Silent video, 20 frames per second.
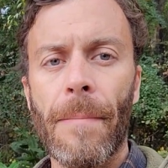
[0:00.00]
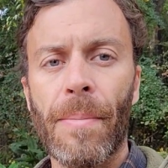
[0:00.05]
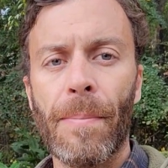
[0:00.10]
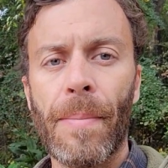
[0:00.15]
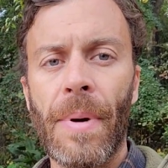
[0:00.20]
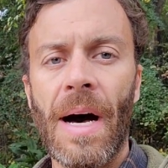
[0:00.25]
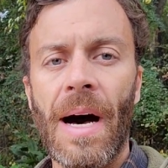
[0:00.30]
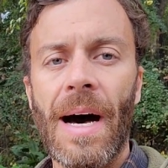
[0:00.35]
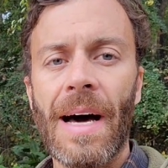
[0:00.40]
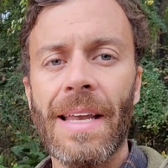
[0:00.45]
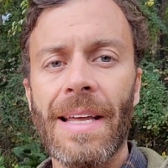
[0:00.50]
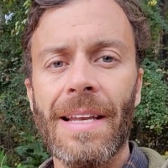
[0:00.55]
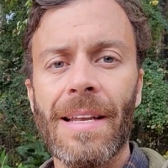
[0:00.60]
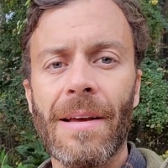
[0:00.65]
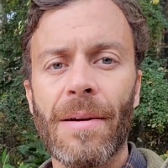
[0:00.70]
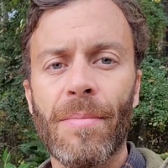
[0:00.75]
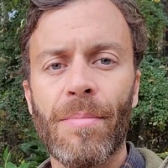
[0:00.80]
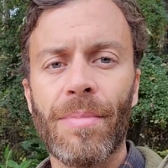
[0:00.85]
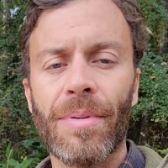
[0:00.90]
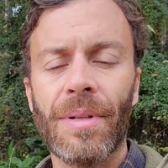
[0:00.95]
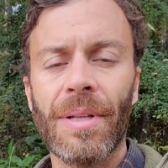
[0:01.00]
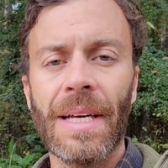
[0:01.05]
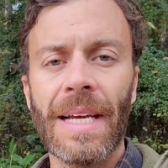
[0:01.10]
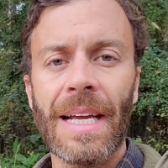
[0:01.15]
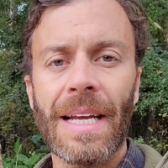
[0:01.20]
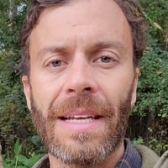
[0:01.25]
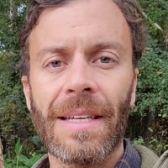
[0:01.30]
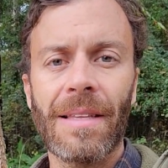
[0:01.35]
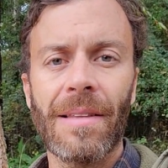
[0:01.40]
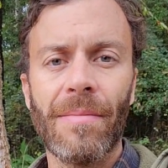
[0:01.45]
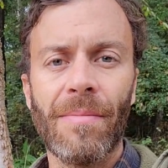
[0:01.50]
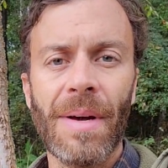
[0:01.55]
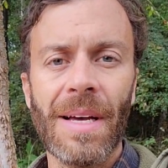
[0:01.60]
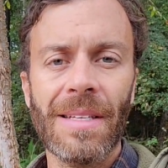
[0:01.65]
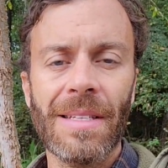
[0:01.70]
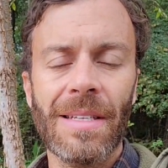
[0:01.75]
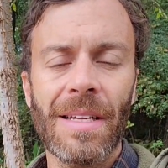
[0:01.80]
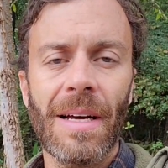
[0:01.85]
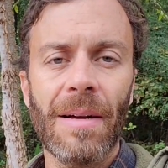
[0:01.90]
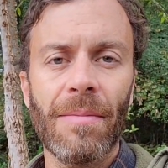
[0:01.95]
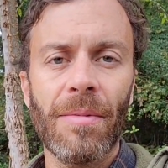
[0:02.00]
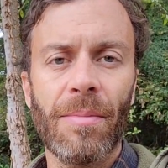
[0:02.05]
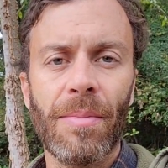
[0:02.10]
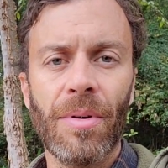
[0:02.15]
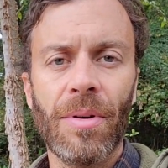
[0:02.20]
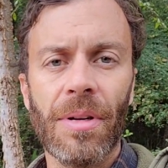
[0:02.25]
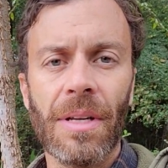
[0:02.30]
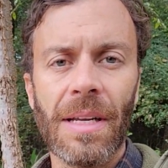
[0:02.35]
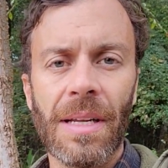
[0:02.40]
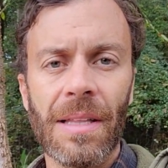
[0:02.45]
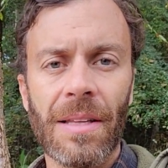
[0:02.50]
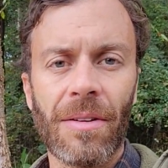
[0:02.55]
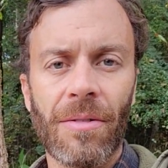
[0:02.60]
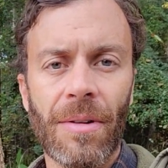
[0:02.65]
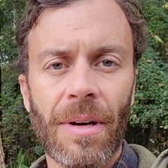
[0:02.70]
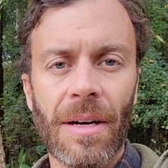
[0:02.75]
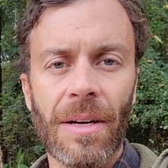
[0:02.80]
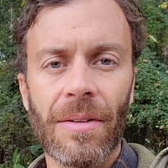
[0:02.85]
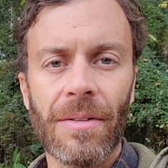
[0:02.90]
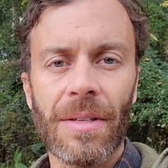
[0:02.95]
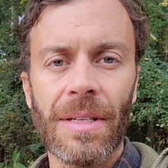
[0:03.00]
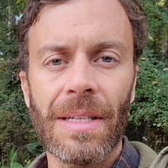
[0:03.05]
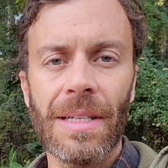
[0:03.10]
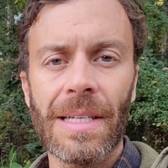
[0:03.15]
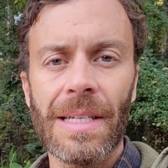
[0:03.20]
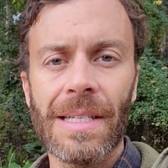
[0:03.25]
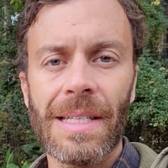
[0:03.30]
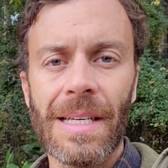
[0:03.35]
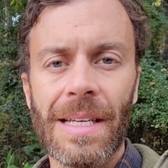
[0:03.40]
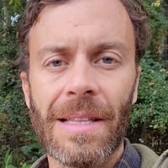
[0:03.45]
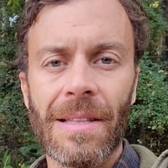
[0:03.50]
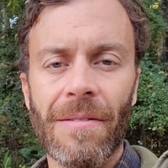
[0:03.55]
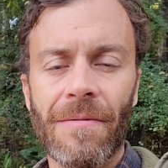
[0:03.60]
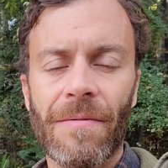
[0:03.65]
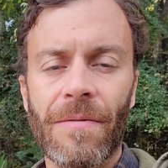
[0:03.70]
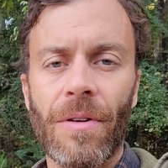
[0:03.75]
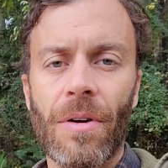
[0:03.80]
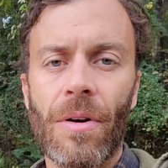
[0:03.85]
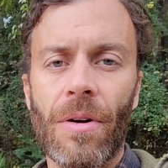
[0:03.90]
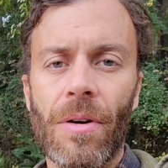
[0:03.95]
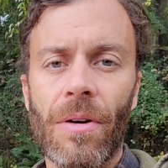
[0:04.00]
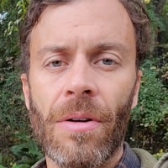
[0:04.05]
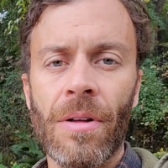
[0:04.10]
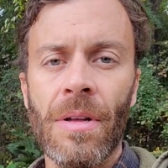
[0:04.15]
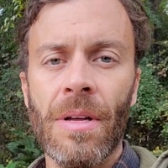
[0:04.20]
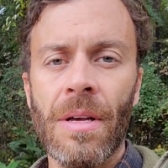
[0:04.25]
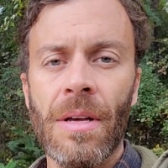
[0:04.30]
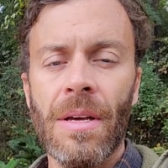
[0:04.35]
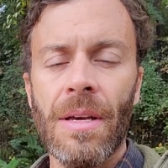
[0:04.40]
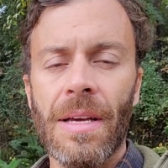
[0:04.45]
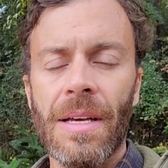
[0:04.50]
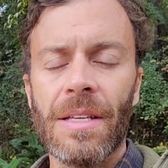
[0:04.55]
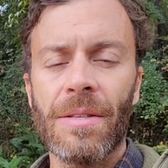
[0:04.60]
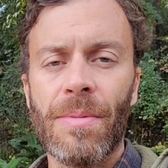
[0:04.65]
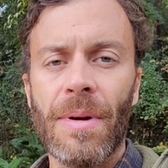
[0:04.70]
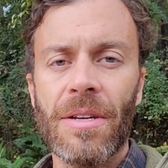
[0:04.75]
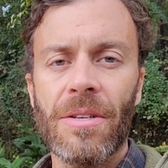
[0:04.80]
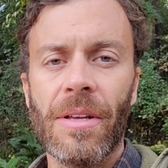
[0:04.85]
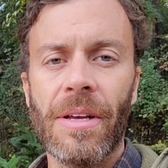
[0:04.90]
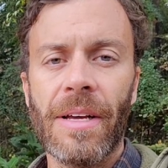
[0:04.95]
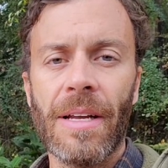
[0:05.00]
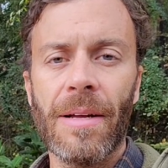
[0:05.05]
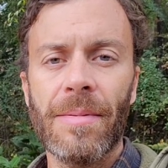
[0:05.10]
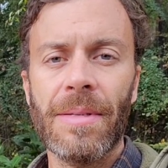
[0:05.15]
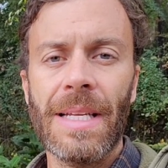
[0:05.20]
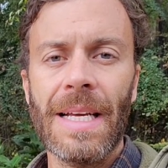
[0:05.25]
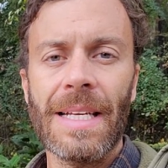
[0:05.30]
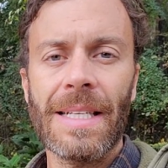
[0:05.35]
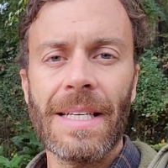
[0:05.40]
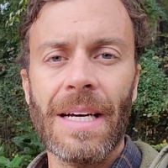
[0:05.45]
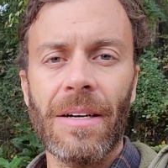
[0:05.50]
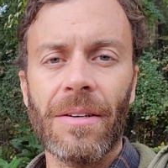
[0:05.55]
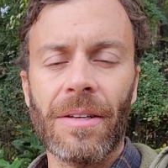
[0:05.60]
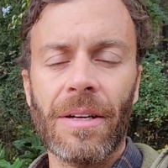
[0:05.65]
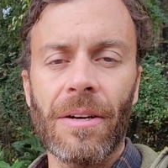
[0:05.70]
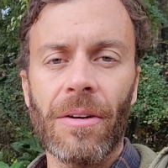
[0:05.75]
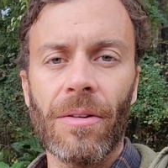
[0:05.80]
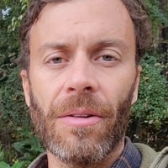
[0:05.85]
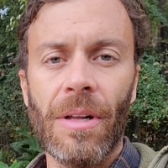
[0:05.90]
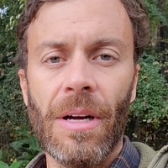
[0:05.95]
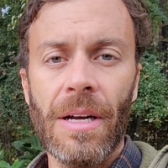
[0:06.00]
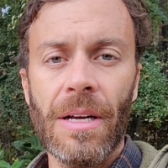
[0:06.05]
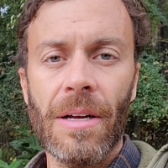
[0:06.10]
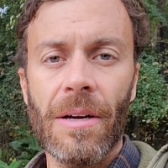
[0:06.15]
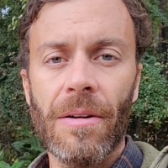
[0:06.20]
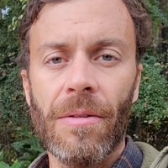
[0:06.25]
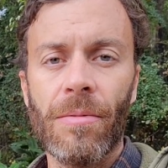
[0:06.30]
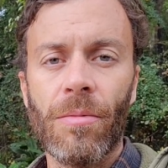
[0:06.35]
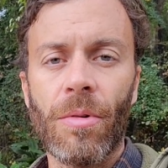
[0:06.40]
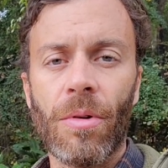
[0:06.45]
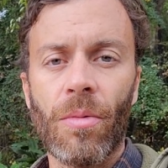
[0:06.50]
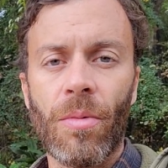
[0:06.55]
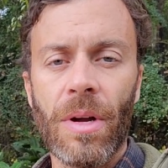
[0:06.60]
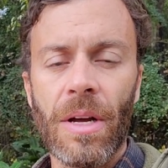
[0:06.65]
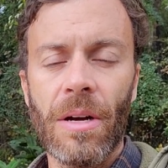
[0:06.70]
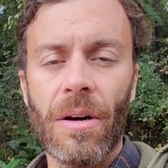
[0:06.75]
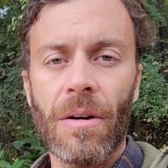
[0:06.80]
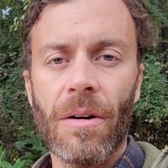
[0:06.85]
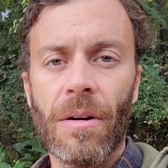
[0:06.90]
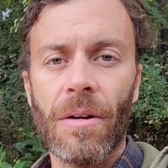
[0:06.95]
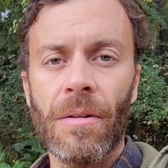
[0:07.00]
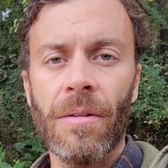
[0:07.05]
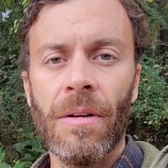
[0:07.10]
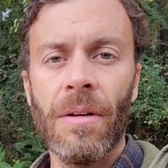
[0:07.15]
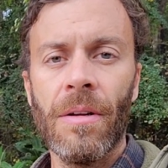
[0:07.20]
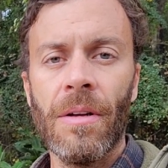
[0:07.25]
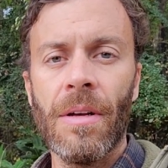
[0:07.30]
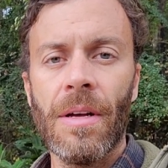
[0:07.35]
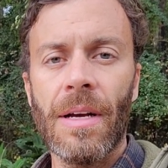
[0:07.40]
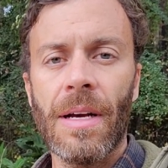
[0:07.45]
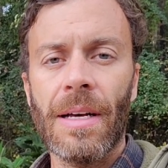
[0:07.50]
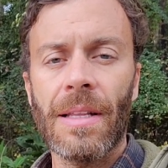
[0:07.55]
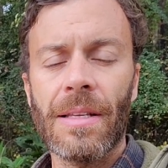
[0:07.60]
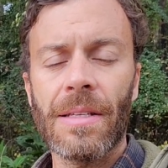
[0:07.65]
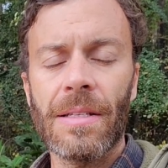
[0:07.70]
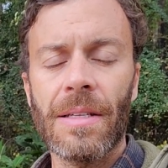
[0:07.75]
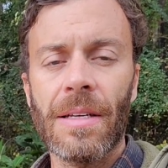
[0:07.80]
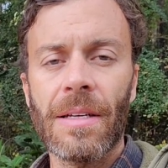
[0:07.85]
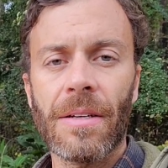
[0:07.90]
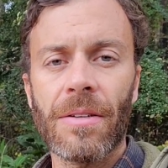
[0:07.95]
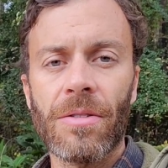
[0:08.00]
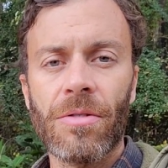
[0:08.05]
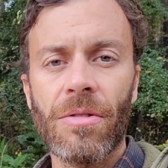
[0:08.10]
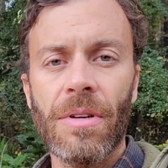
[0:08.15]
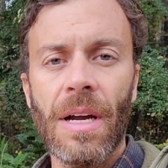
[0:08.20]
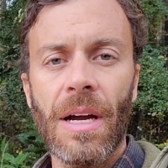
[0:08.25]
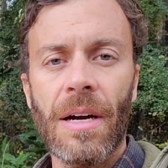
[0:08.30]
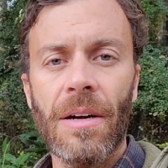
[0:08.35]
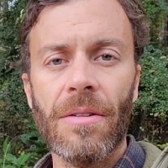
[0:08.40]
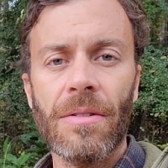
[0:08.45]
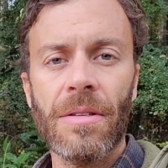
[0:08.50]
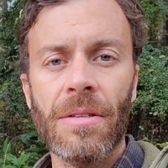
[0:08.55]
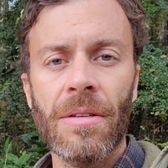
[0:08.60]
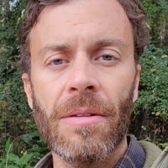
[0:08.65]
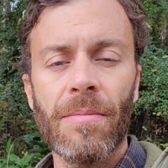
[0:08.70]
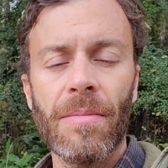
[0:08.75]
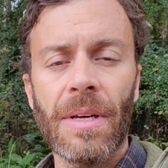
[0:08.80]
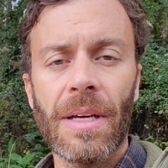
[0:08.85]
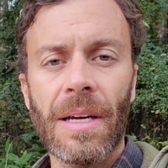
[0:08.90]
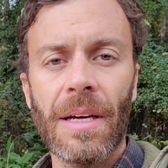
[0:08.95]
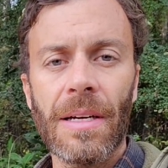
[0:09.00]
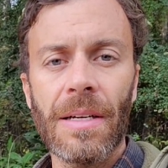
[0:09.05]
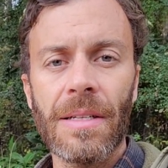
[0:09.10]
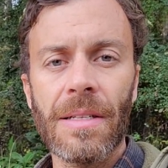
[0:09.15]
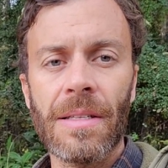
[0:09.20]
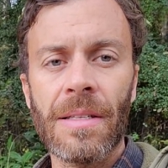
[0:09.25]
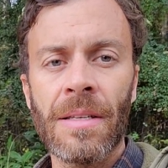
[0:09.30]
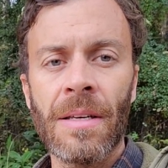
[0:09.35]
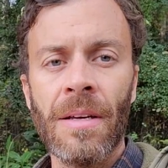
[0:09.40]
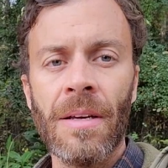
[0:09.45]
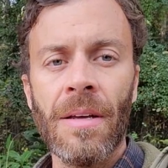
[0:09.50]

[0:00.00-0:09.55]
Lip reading: potted plant, the best time to put it in the ground is in the fall, especially in upstate South Carolina where we are at the Seneca Treehouse, because